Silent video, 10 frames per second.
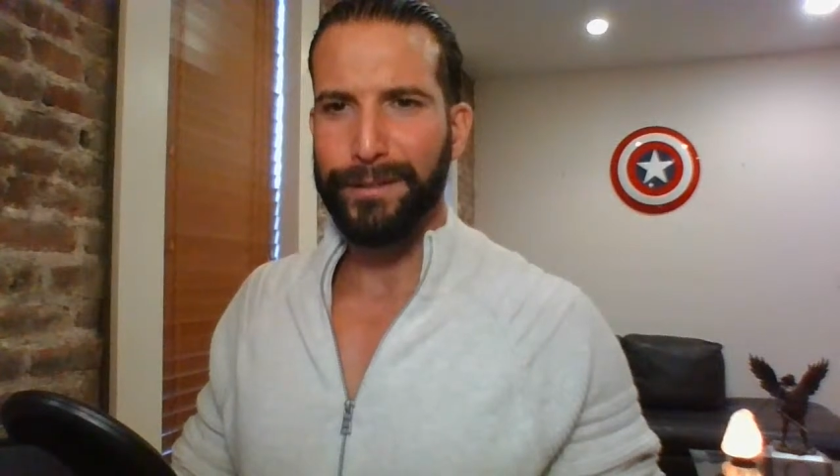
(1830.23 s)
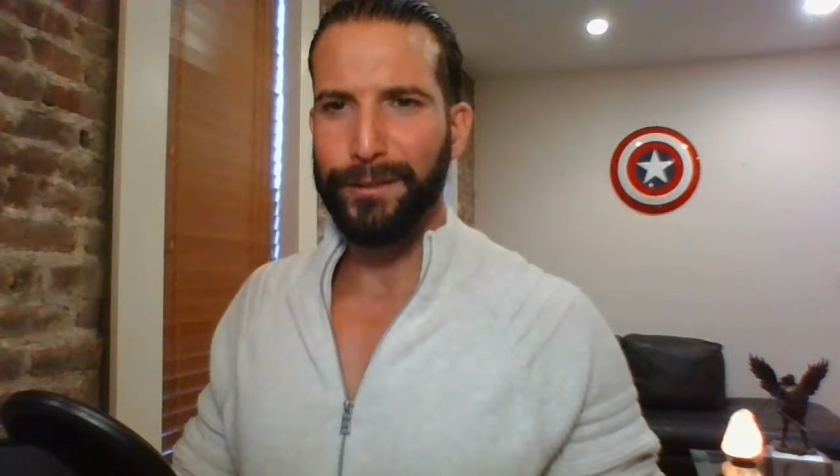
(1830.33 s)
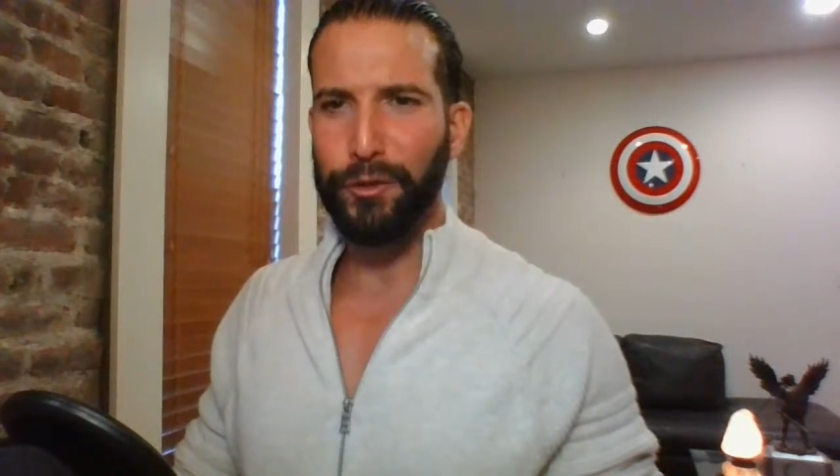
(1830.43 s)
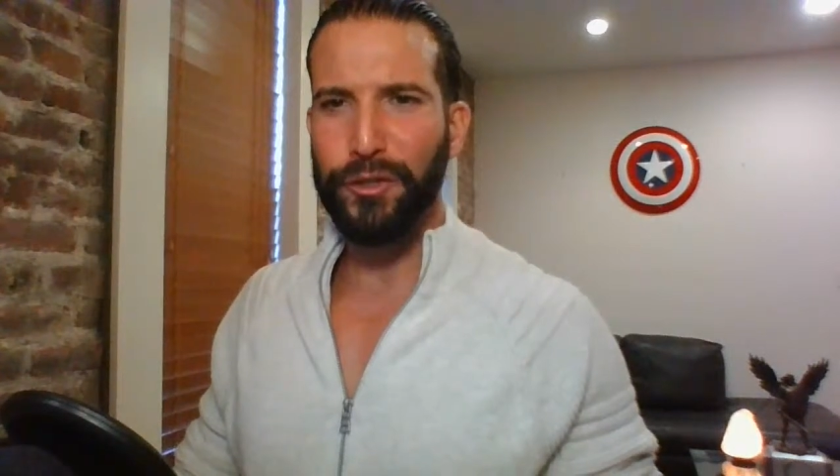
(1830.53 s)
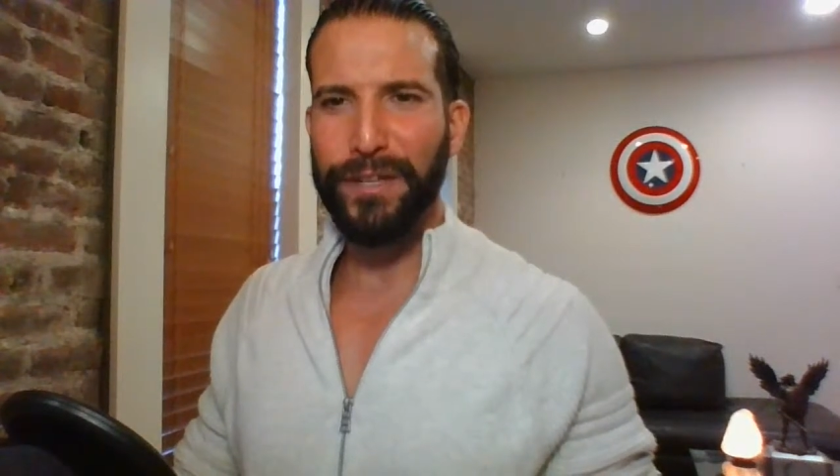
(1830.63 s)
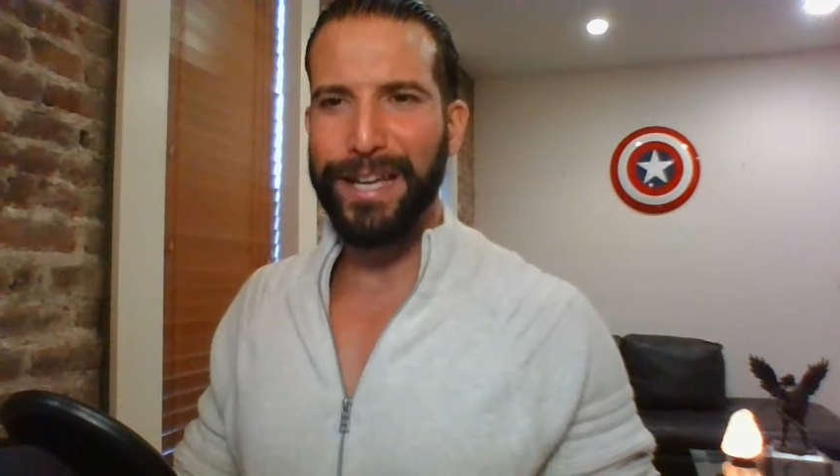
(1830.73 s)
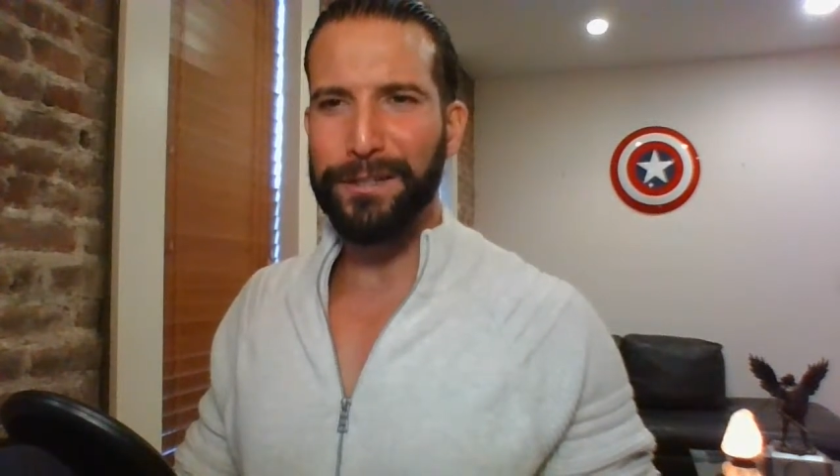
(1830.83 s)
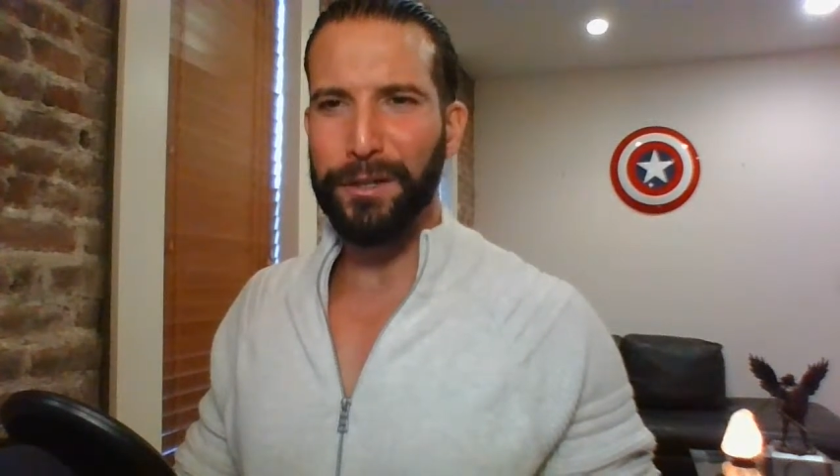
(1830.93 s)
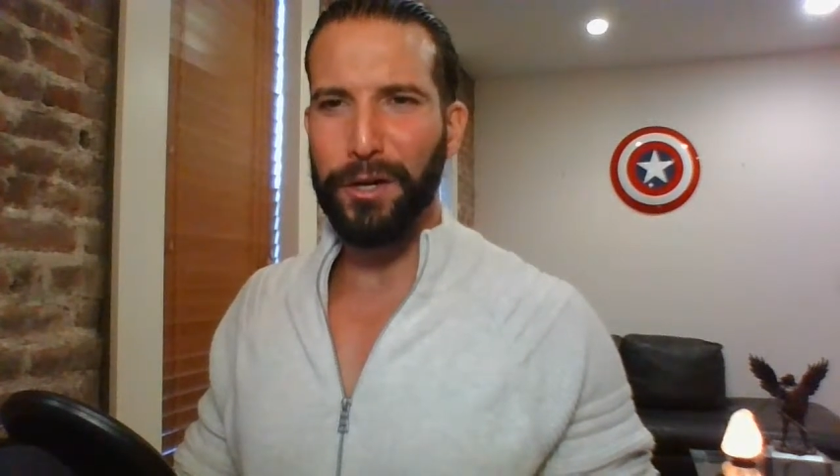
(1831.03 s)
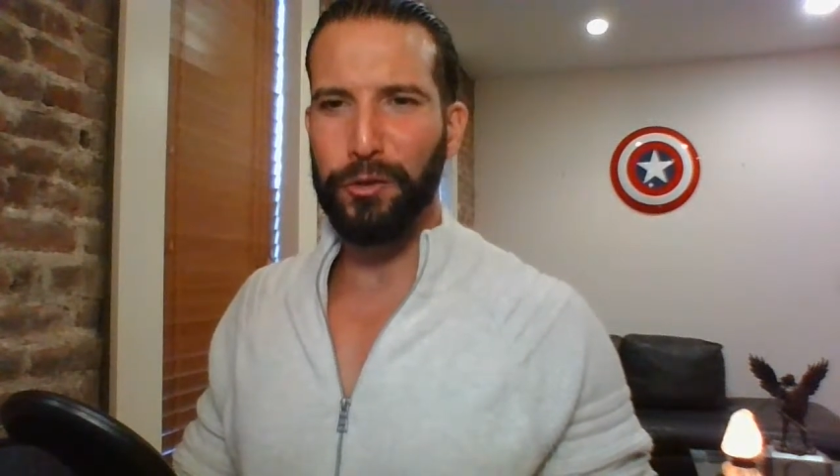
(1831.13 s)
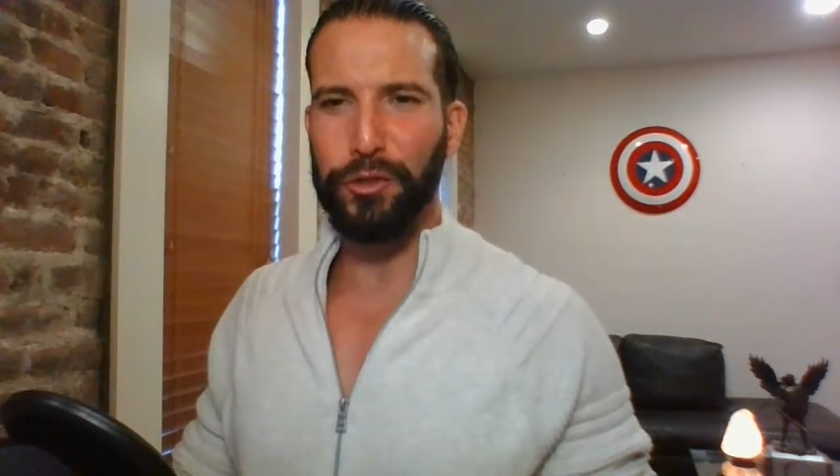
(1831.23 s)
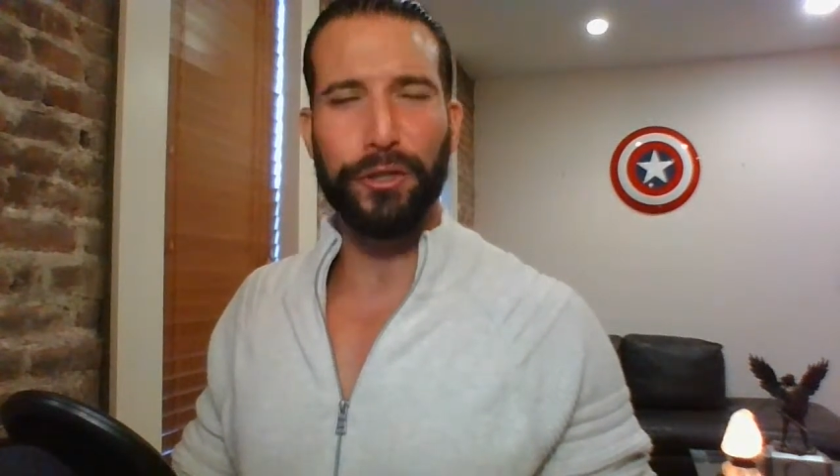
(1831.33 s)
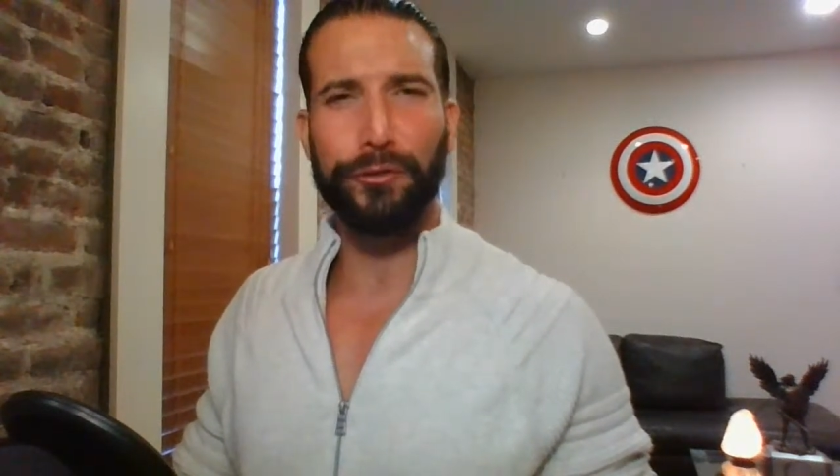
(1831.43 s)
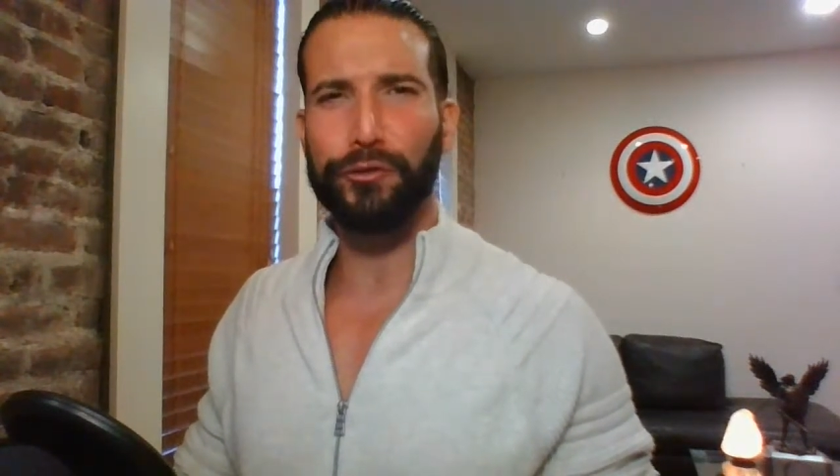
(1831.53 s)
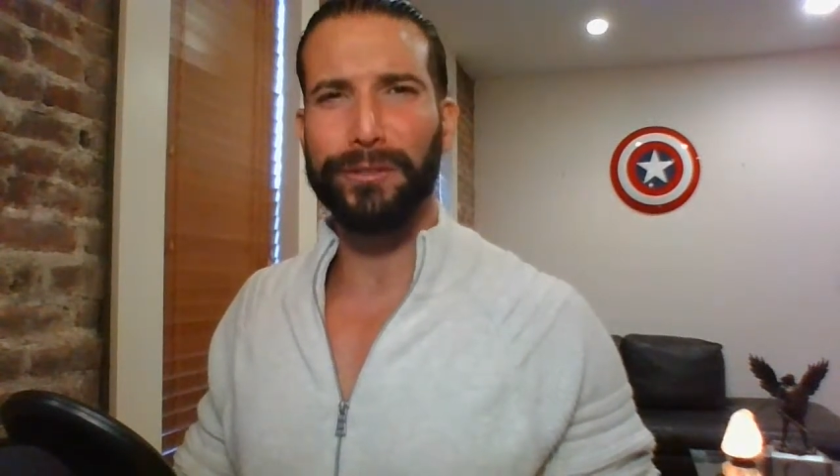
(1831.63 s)
Those are the indigo
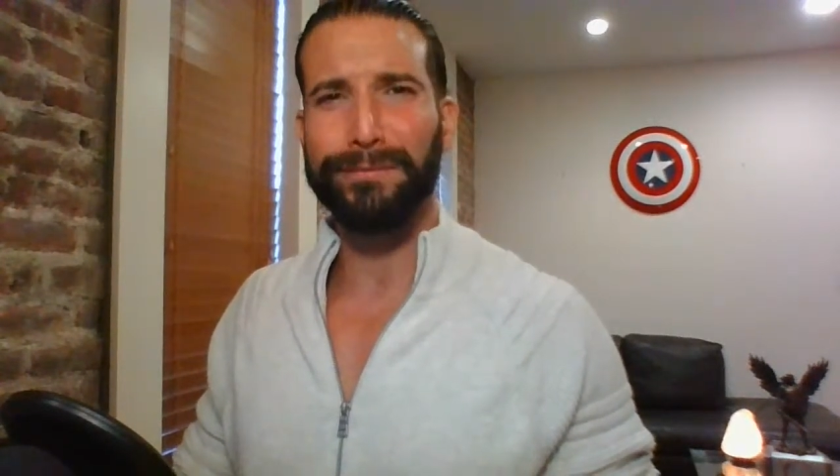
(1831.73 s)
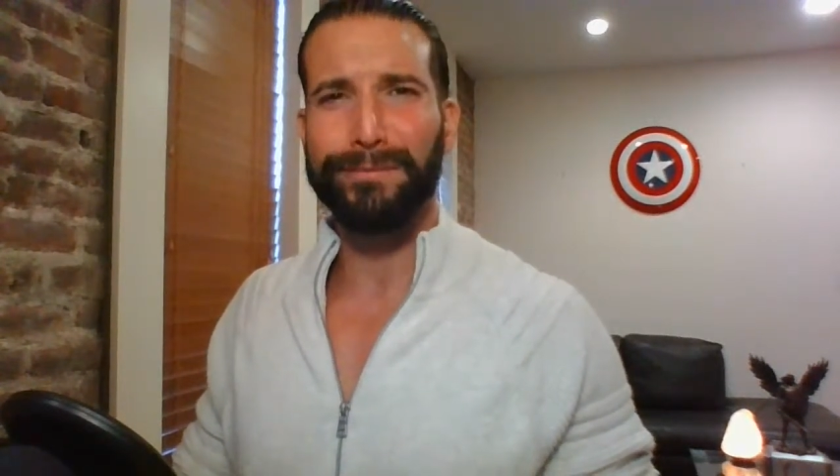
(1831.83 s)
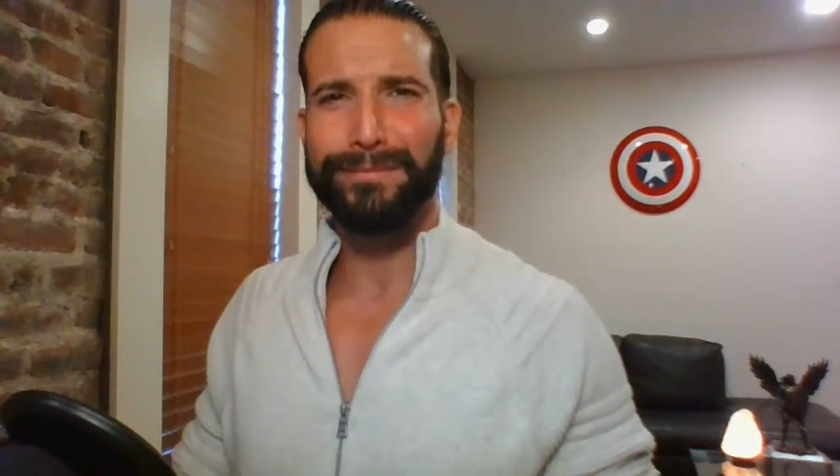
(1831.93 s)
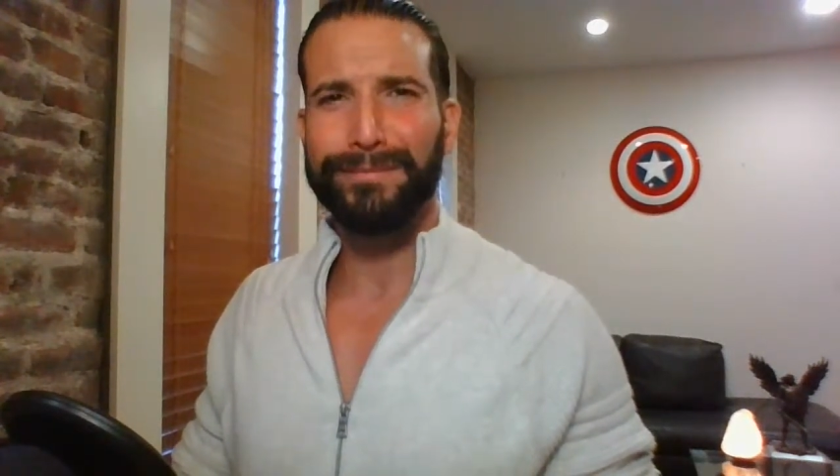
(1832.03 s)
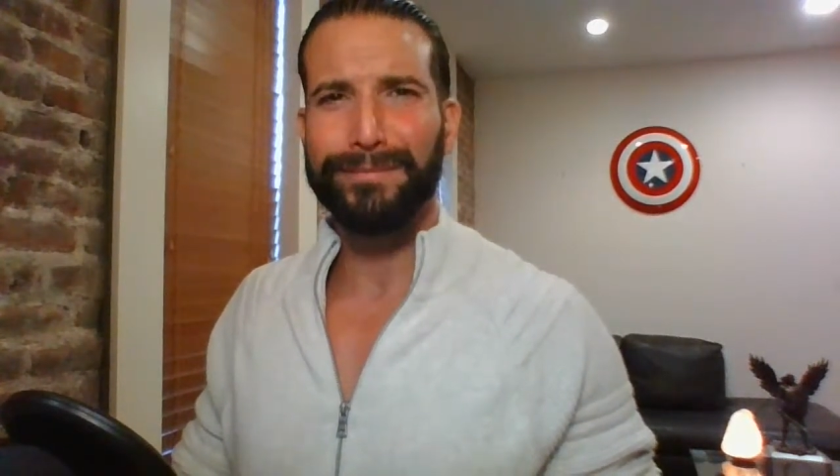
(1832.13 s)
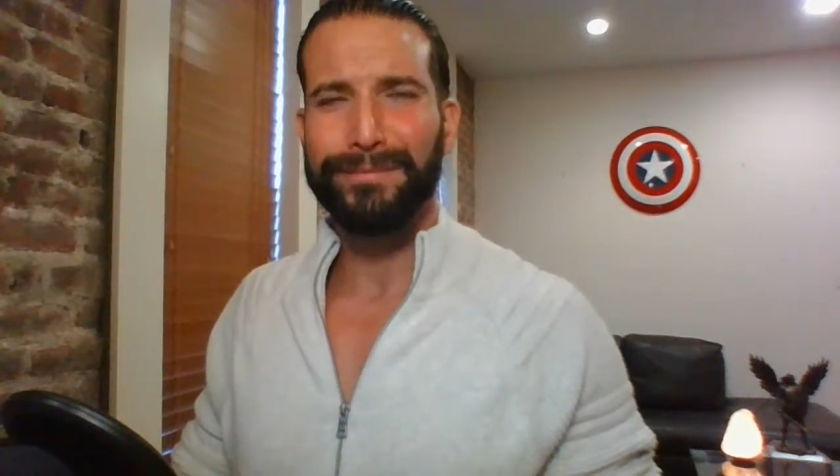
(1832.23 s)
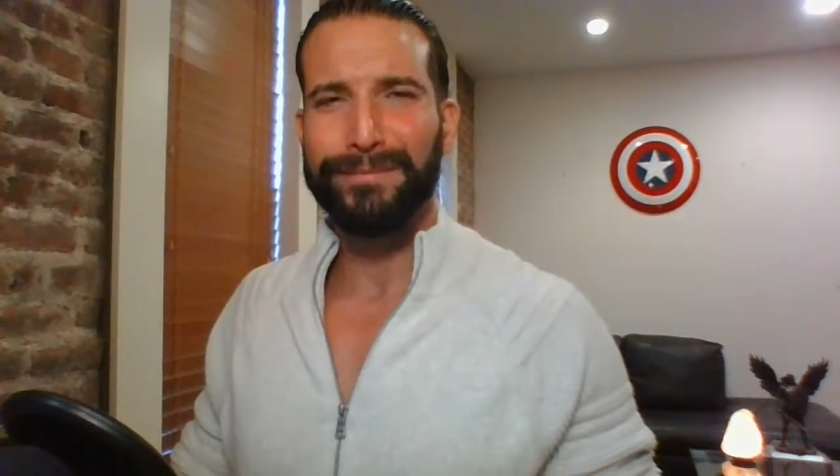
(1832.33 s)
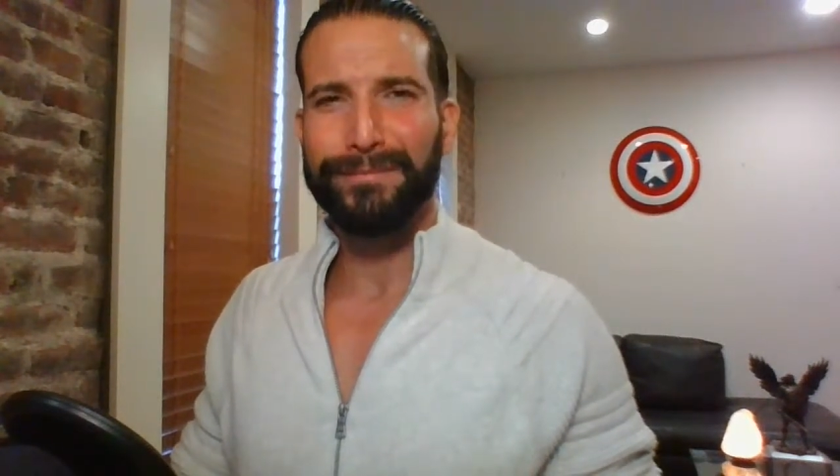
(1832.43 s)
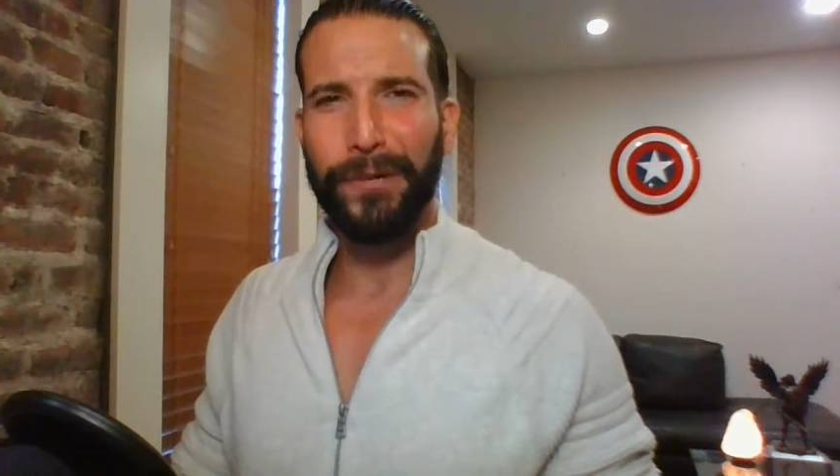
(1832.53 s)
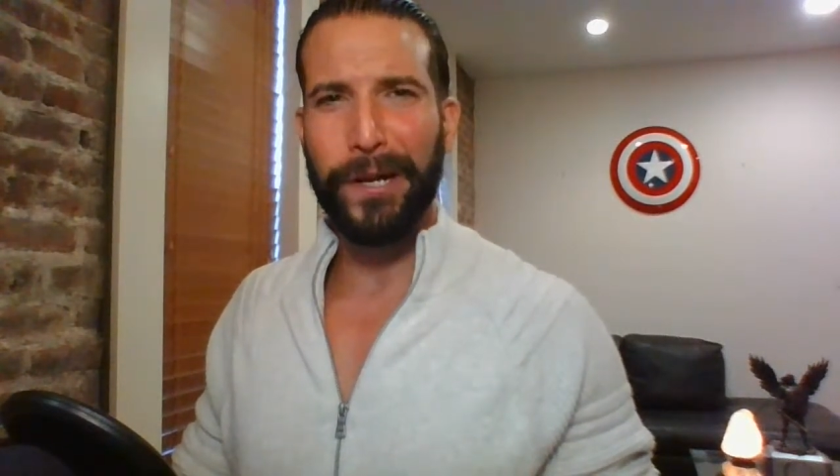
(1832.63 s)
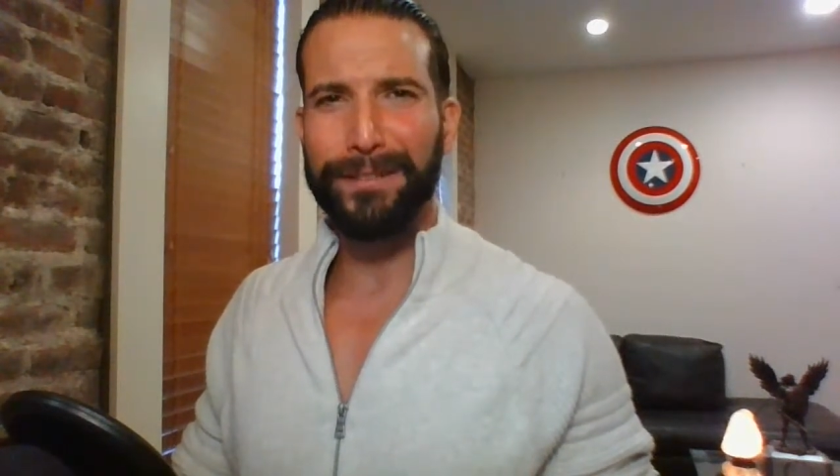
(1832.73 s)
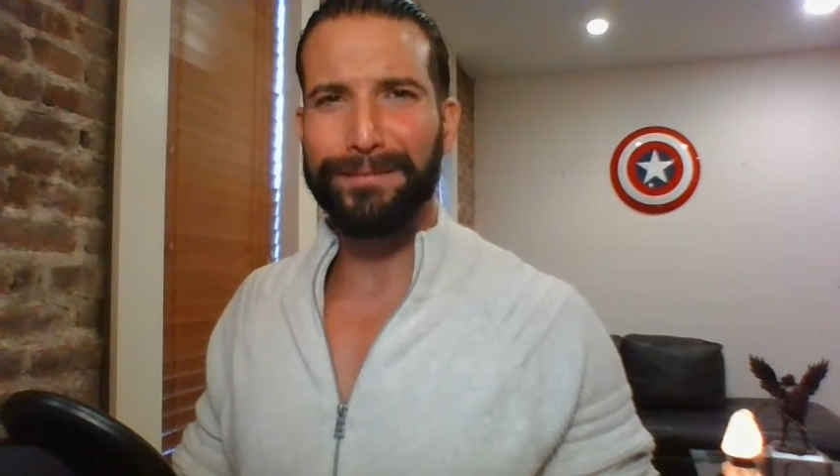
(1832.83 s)
children, right?